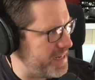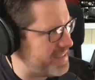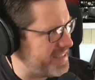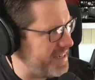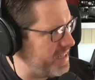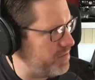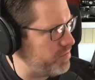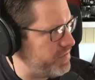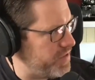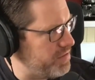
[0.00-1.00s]
and I did a
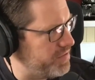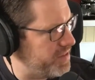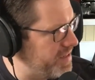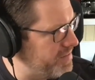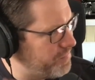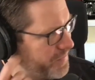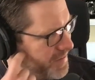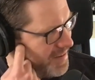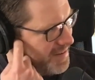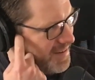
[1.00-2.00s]
little review of it,
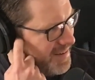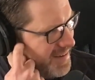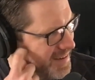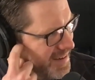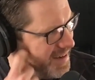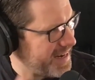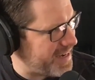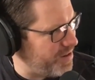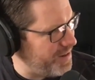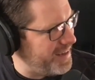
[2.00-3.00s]

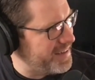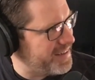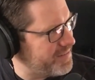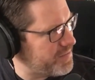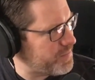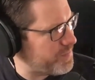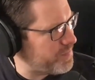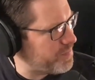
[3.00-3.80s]
and I got like